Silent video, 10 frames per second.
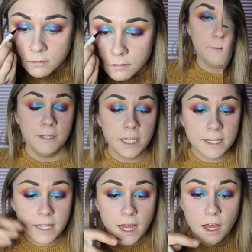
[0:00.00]
I feel
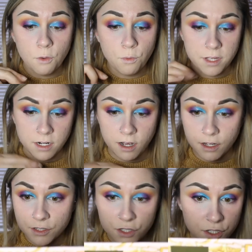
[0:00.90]
like that went
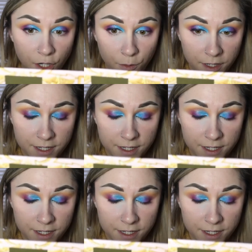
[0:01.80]
on so